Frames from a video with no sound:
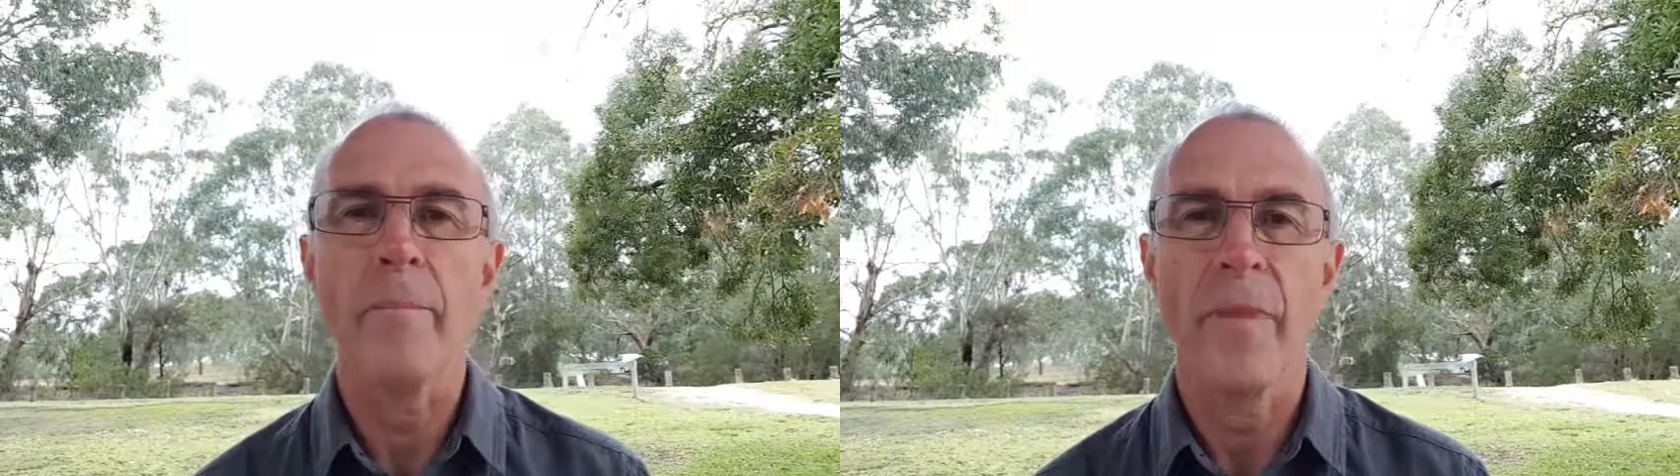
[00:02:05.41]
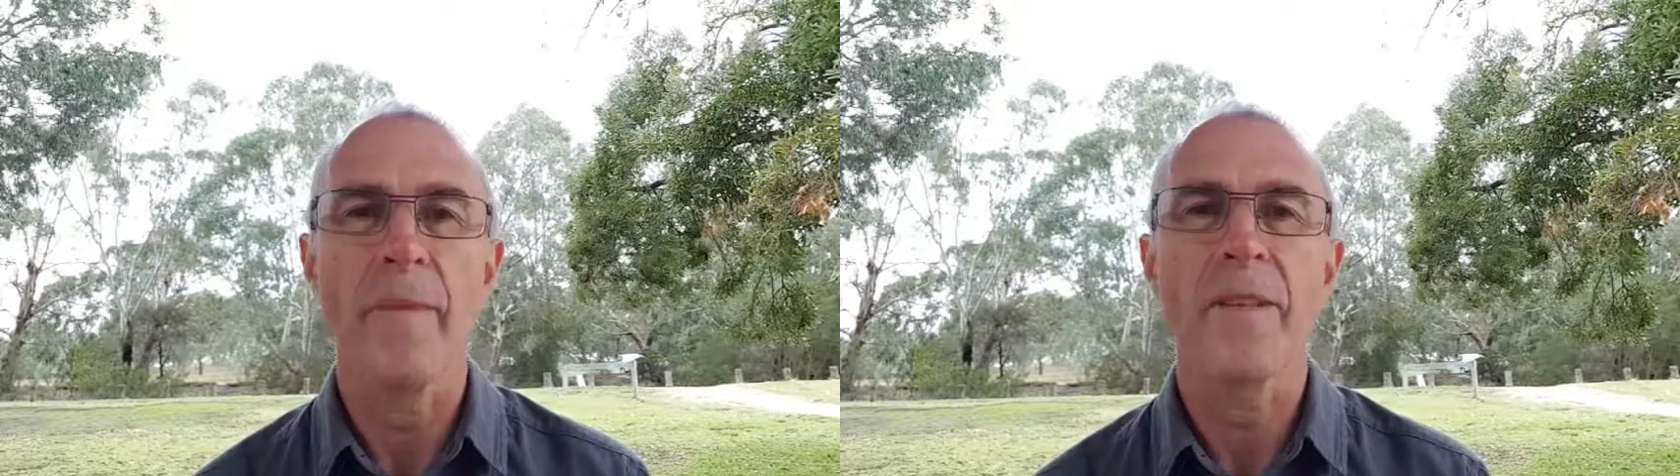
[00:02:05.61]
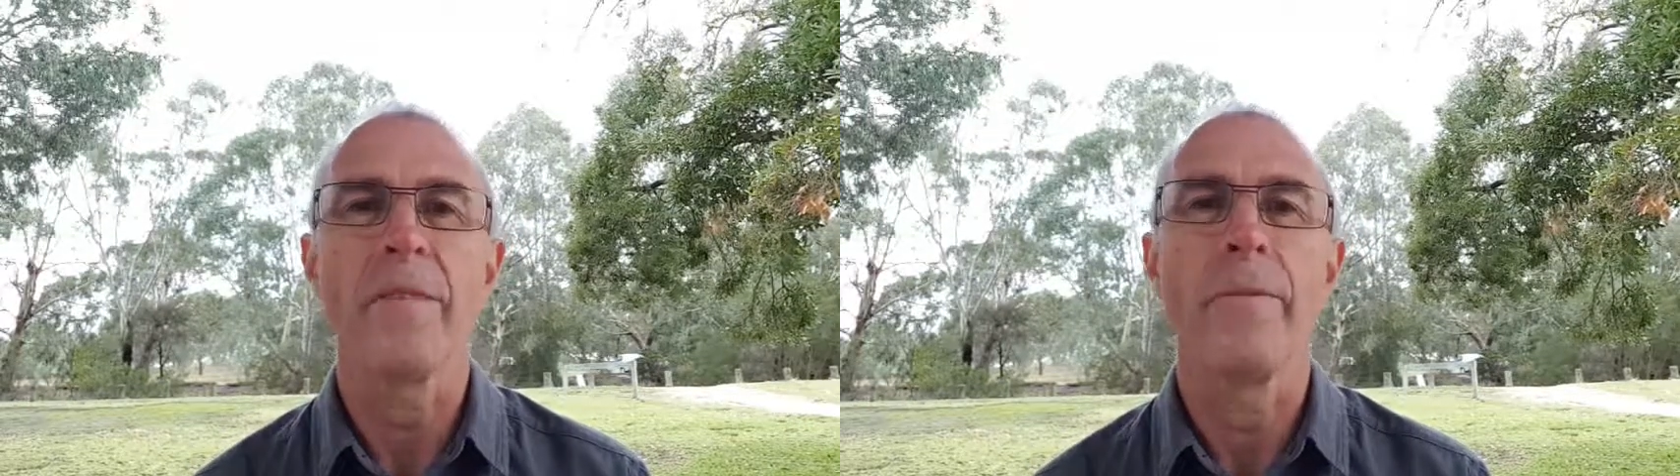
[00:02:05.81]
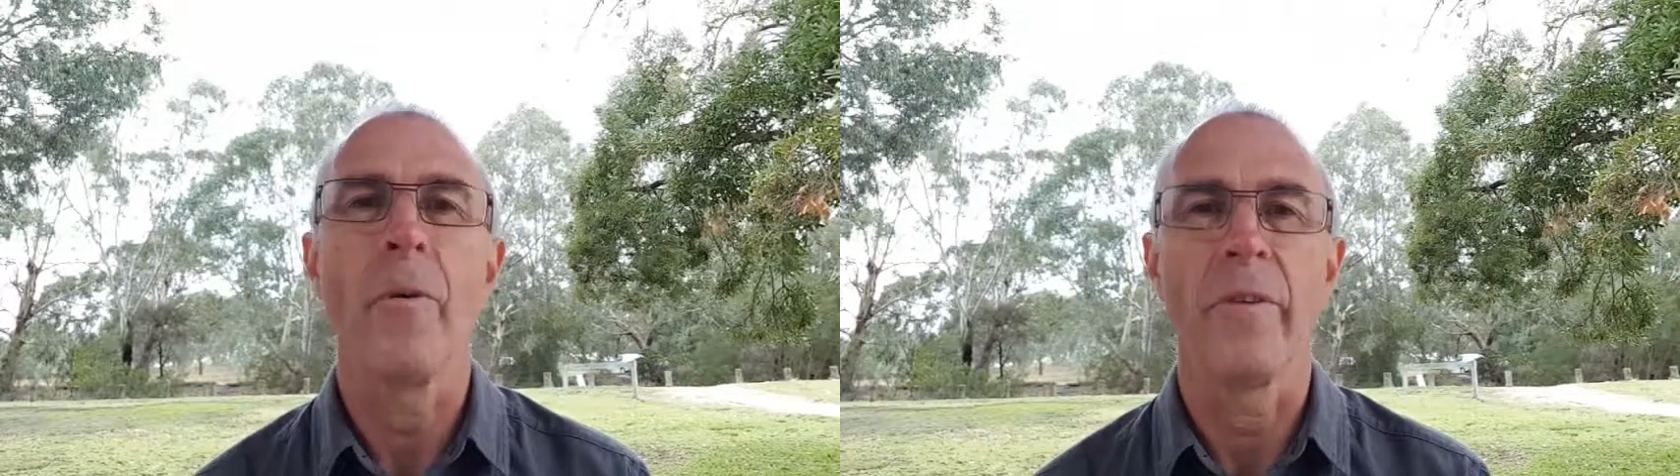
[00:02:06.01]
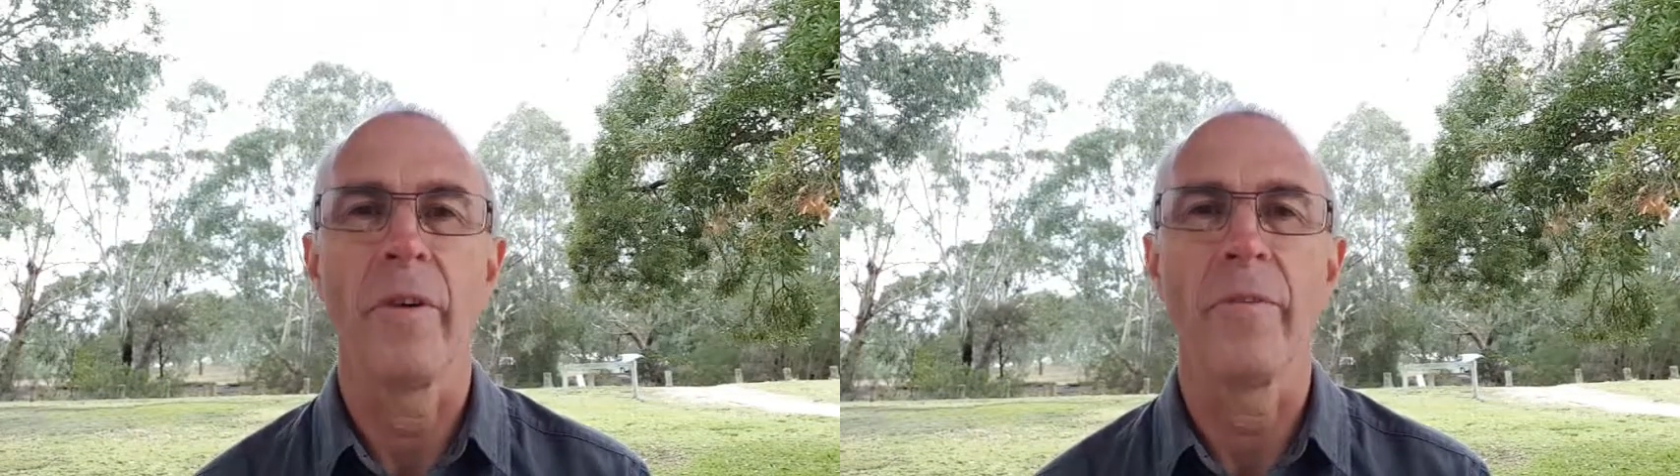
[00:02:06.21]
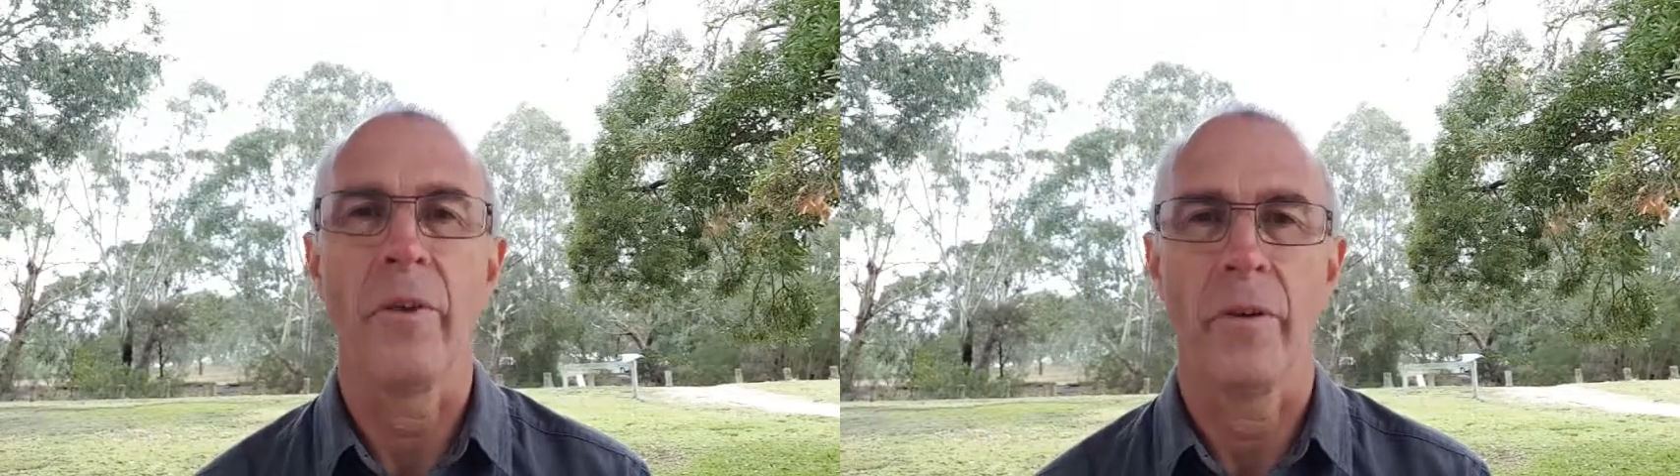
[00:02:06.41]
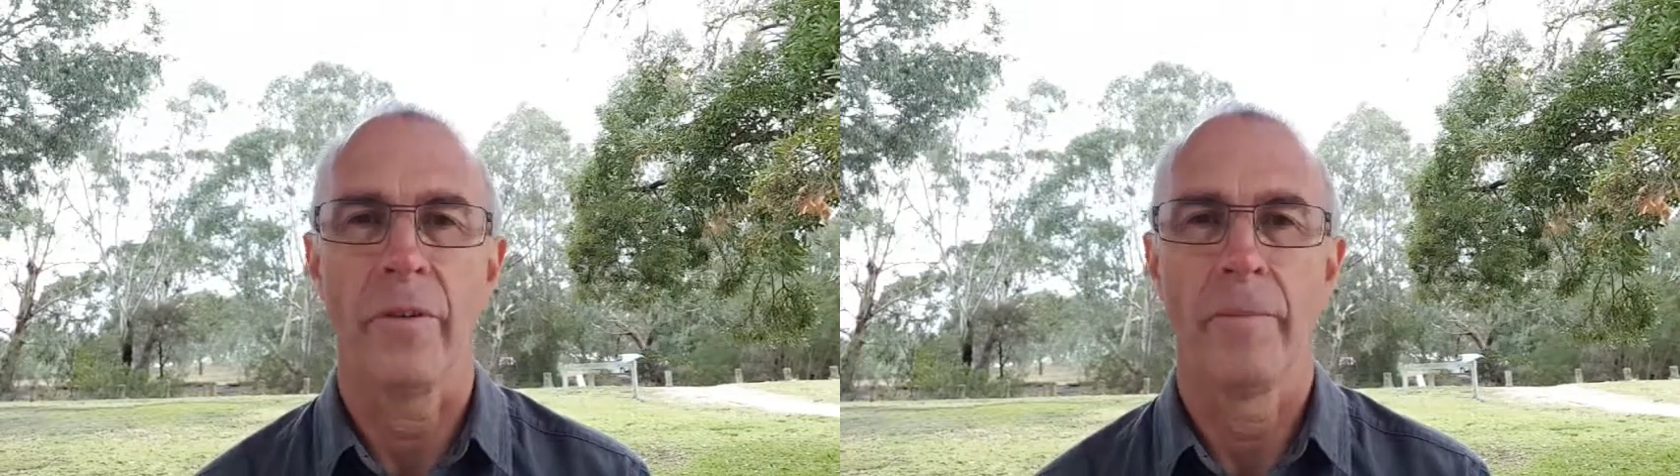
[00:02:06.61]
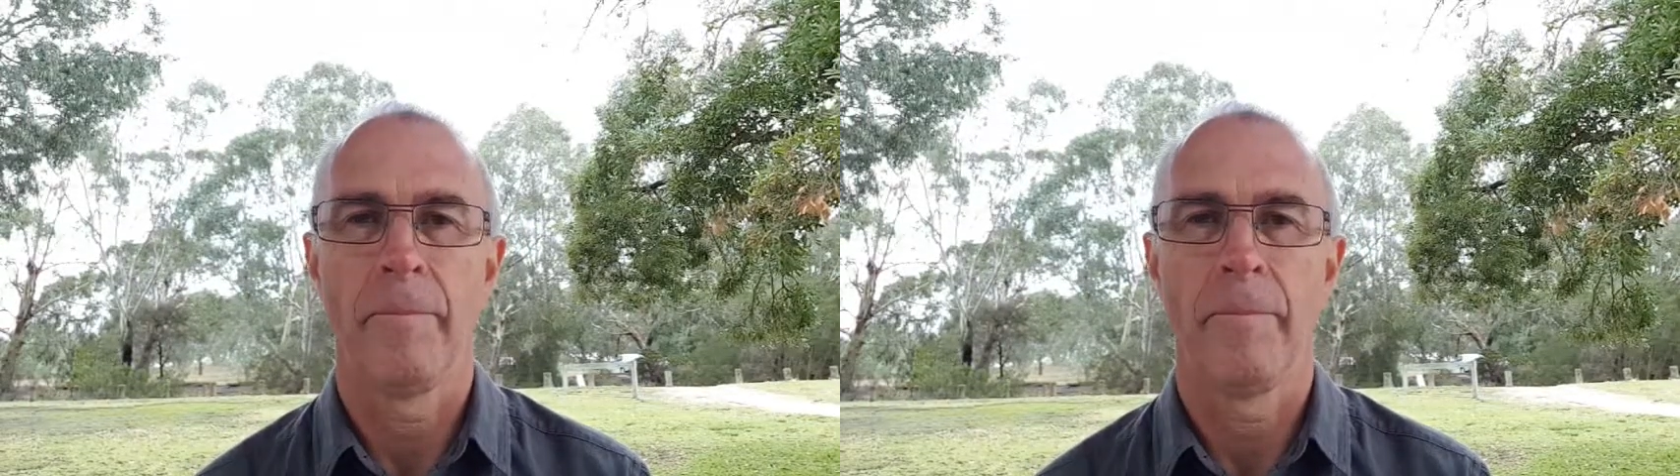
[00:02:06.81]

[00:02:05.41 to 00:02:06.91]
they must have fallen off the earth.